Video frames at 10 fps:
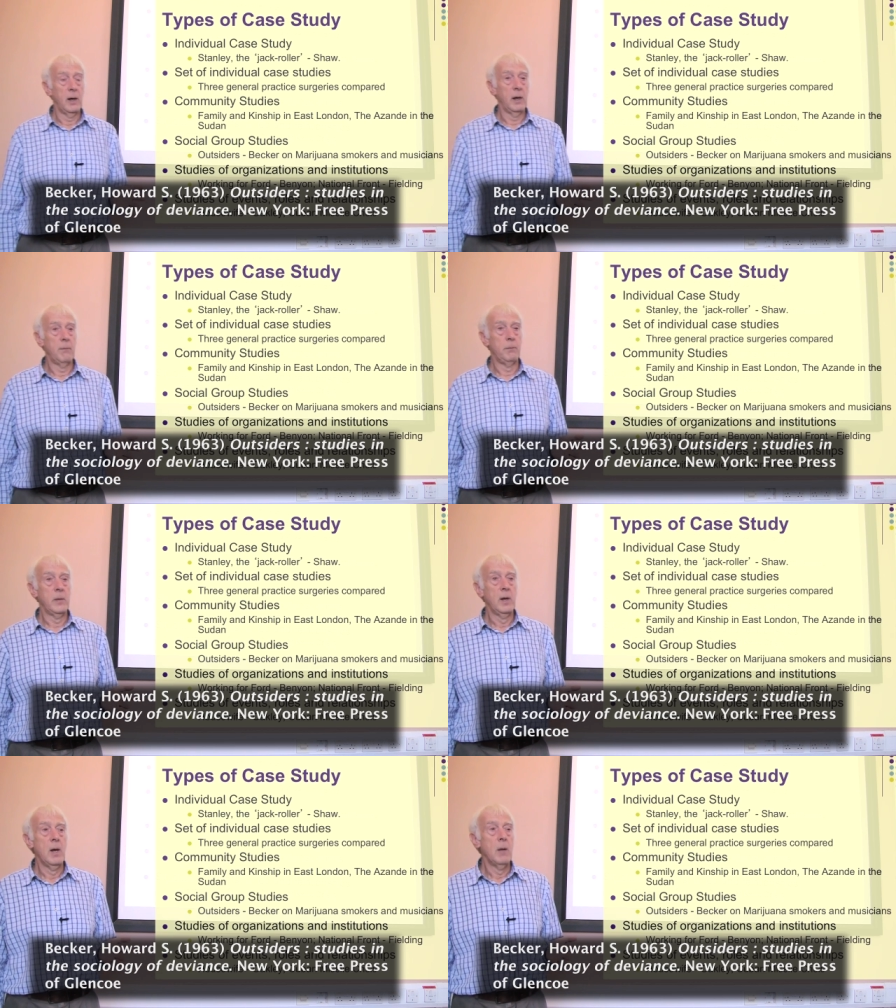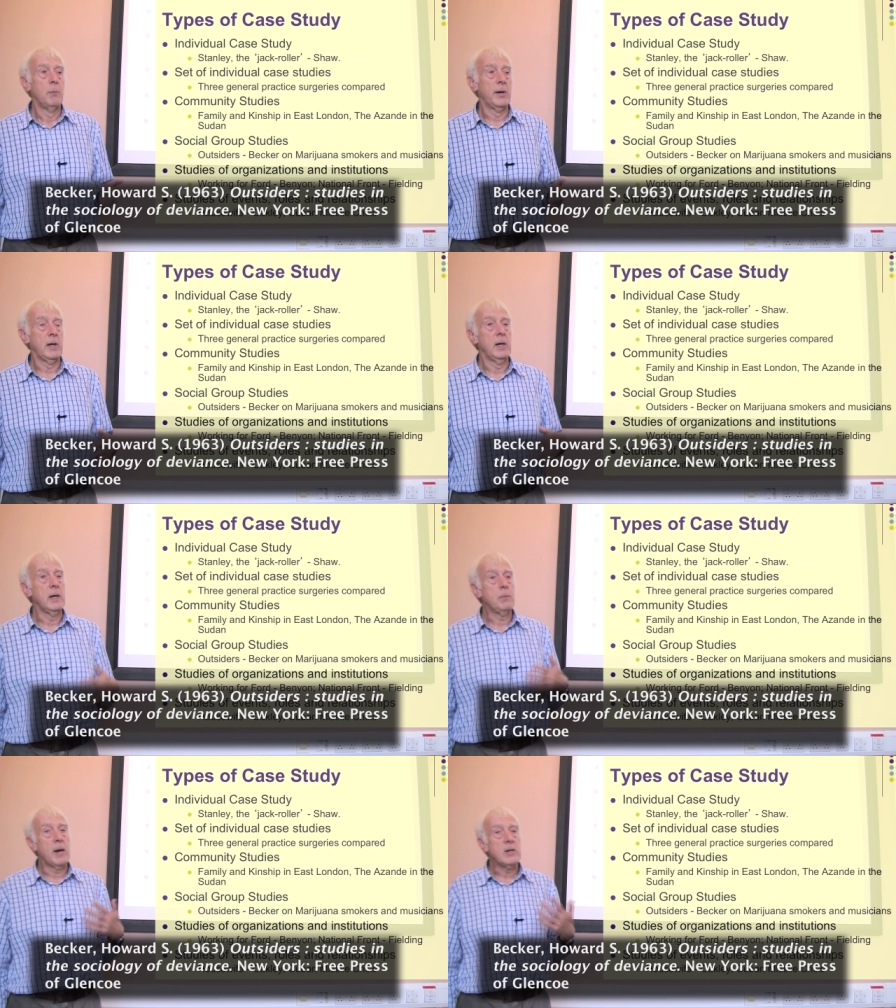But
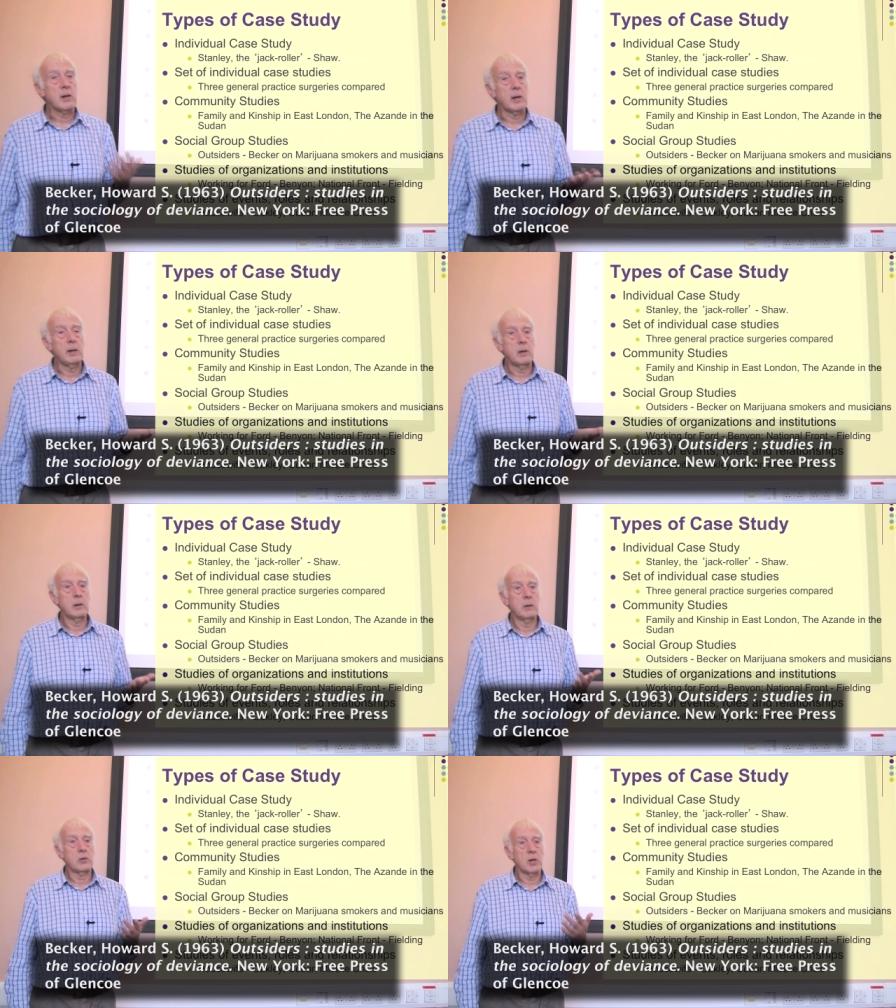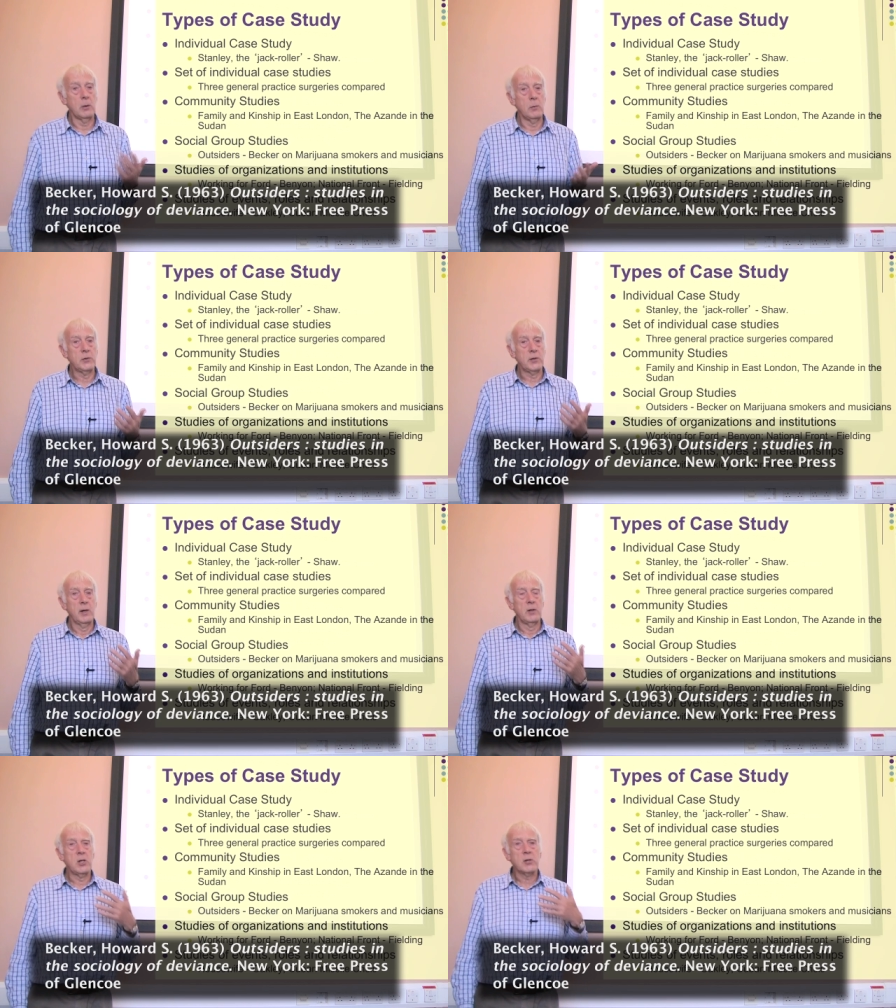he basically chose
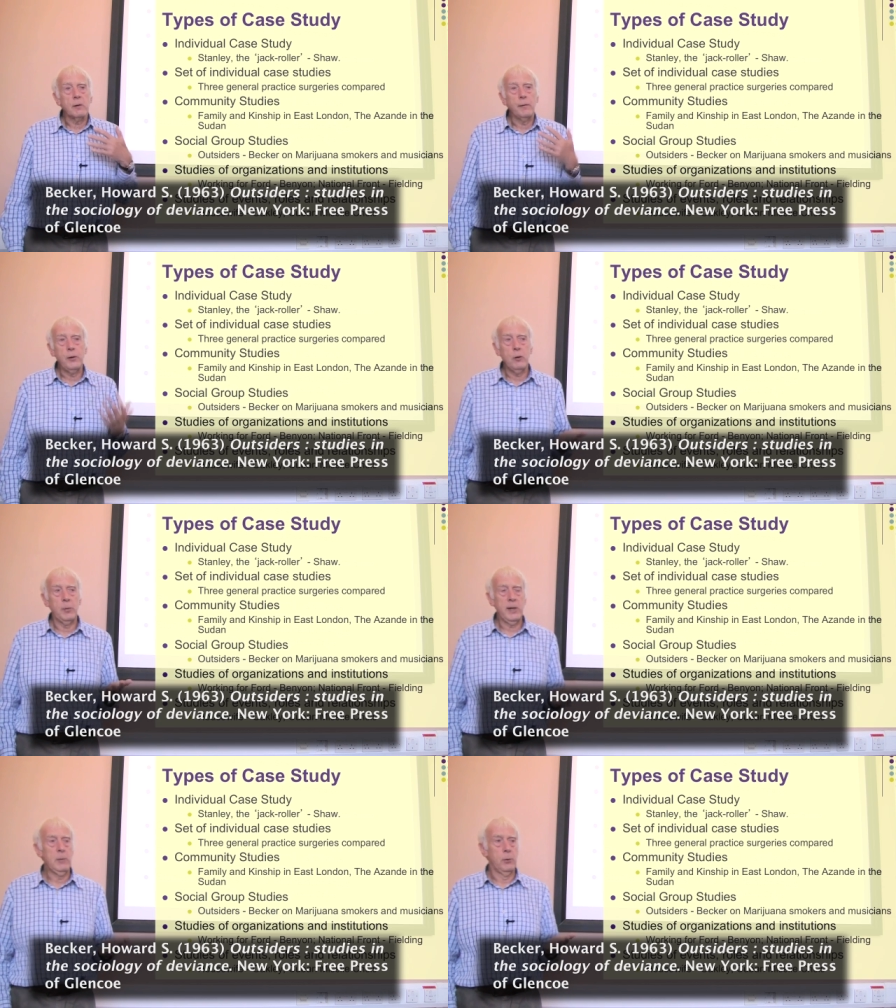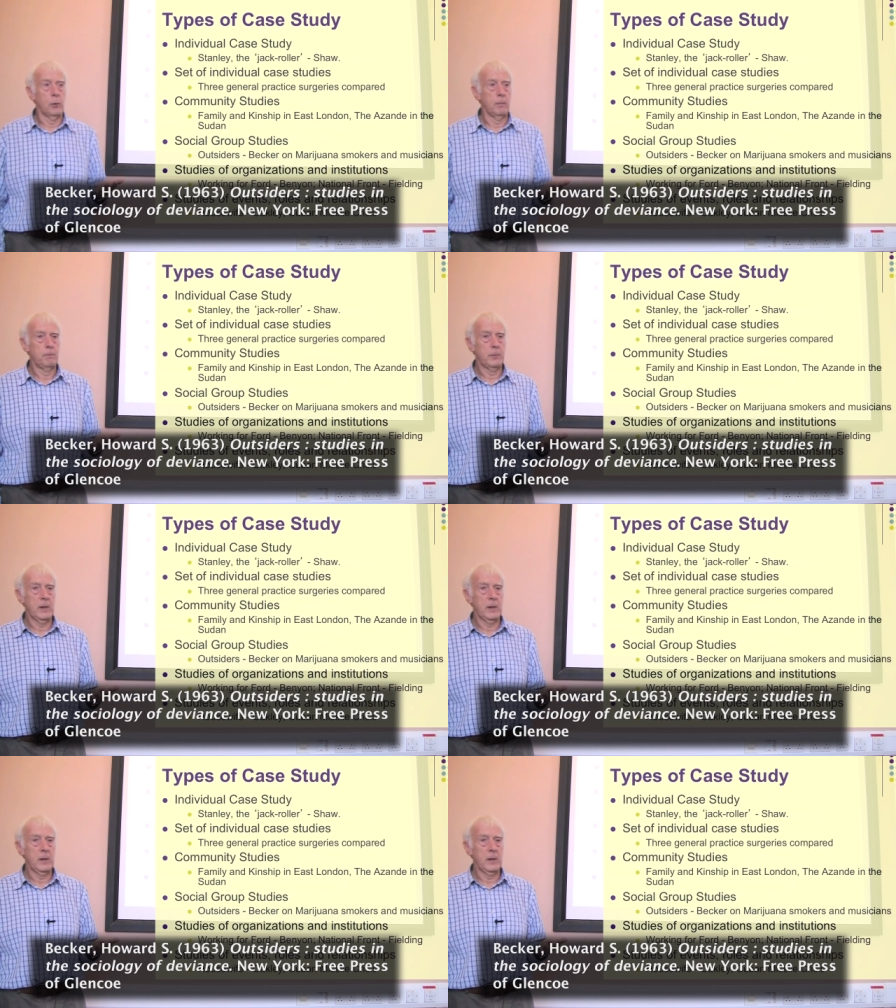just a few people